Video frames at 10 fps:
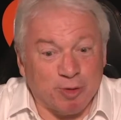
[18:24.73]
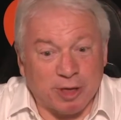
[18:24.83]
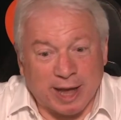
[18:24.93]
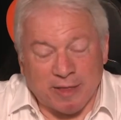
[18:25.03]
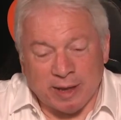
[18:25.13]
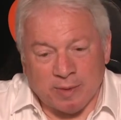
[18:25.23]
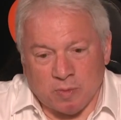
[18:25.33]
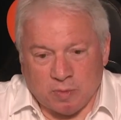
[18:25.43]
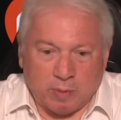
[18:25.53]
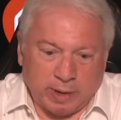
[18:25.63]
get the
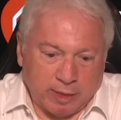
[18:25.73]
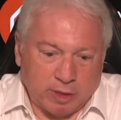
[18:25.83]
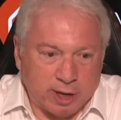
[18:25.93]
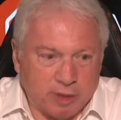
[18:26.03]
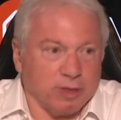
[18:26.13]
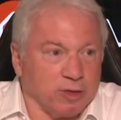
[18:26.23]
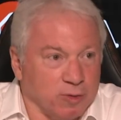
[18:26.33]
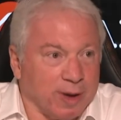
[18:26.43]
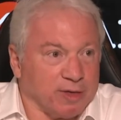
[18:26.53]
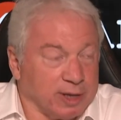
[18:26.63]
solicitors
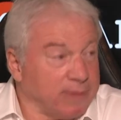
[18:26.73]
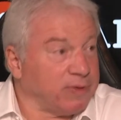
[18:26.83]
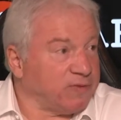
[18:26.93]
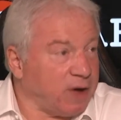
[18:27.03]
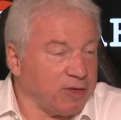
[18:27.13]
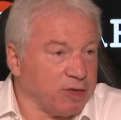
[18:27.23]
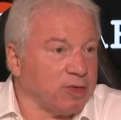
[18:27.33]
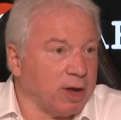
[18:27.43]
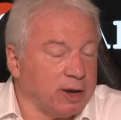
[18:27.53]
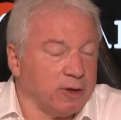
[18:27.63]
who actually give the advice to
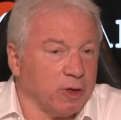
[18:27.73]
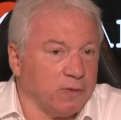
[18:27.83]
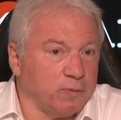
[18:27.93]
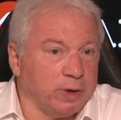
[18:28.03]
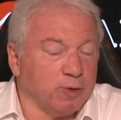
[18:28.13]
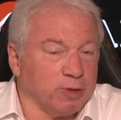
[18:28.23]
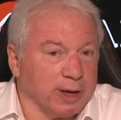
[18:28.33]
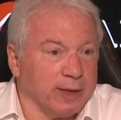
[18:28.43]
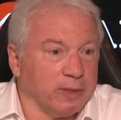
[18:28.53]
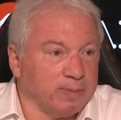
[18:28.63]
sign those off, and we also
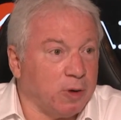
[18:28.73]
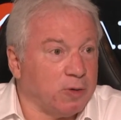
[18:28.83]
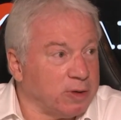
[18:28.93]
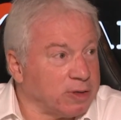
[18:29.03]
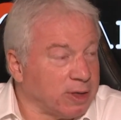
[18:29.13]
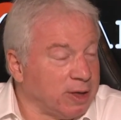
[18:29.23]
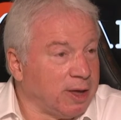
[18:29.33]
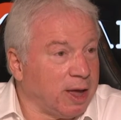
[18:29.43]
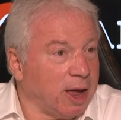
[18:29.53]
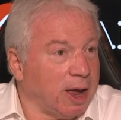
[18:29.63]
get the borrowers
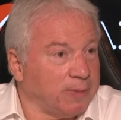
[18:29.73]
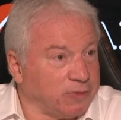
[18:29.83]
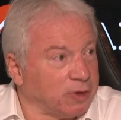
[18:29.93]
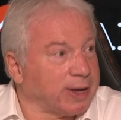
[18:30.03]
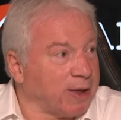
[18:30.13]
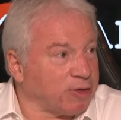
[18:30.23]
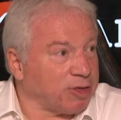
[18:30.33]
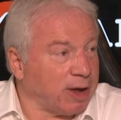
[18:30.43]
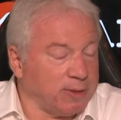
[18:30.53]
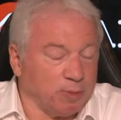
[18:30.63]
to
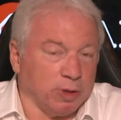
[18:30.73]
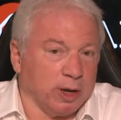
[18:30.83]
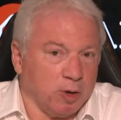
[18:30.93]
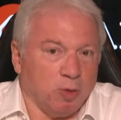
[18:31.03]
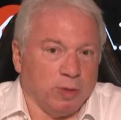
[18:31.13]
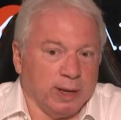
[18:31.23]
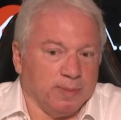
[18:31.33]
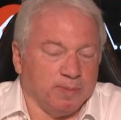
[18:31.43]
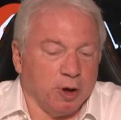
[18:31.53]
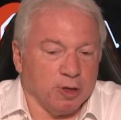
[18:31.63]
countersign them, or the
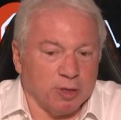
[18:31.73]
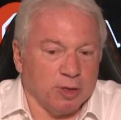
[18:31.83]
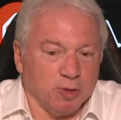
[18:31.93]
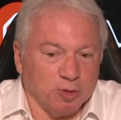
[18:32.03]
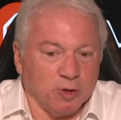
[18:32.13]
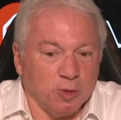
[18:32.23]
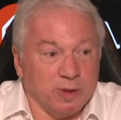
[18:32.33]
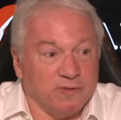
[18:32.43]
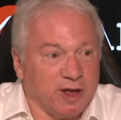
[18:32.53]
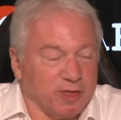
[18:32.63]
person to whom the
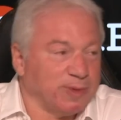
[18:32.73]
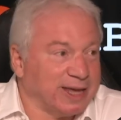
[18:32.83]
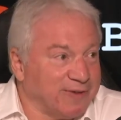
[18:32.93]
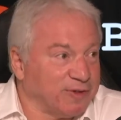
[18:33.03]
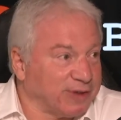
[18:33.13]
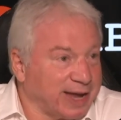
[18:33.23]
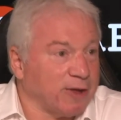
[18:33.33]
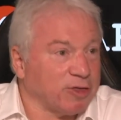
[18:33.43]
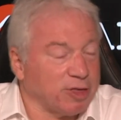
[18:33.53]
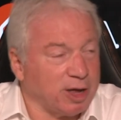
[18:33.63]
advice has been given to
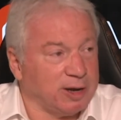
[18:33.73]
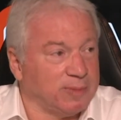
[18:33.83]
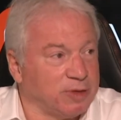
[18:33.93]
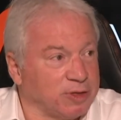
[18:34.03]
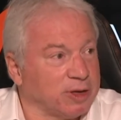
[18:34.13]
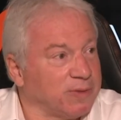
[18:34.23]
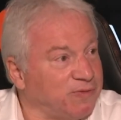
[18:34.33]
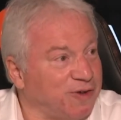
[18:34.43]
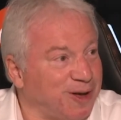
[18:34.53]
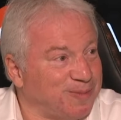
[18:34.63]
countersign them, just to
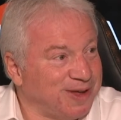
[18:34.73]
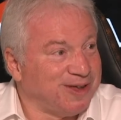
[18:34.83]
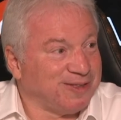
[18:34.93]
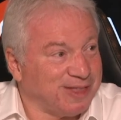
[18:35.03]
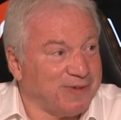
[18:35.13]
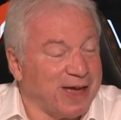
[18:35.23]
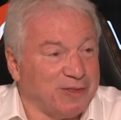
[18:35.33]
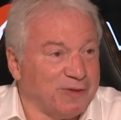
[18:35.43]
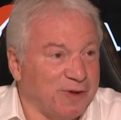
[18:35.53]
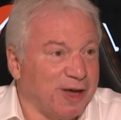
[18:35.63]
confirm they've had the
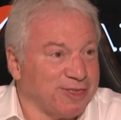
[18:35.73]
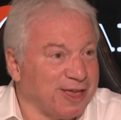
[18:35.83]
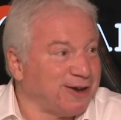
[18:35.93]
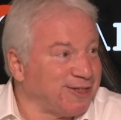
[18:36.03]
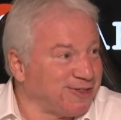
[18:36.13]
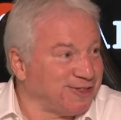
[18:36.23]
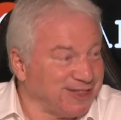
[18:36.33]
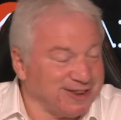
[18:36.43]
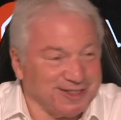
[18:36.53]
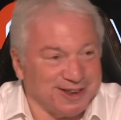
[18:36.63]
advice, they understood
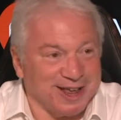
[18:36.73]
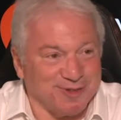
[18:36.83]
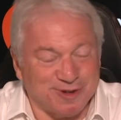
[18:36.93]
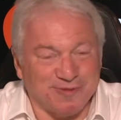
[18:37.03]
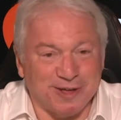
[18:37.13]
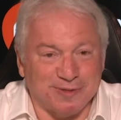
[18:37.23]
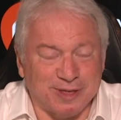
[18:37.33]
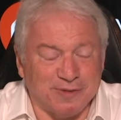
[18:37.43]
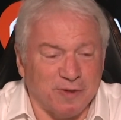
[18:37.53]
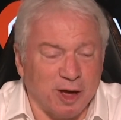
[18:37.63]
the nature and effect of the
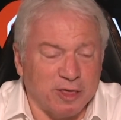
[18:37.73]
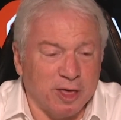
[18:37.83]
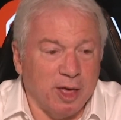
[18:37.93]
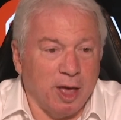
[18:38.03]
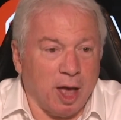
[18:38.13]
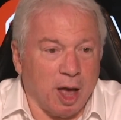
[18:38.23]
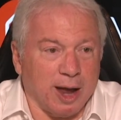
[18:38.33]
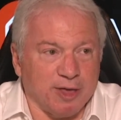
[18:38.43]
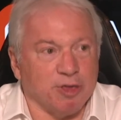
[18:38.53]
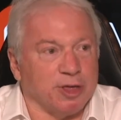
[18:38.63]
advice.
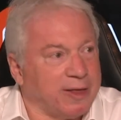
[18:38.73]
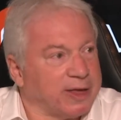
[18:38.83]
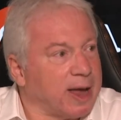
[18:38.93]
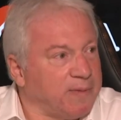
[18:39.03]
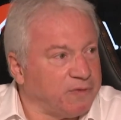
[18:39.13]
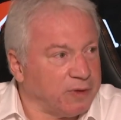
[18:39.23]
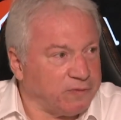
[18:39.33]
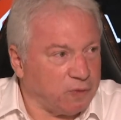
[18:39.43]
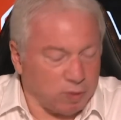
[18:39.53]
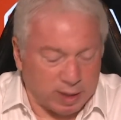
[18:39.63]
It's just another comfort
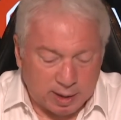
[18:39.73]
for the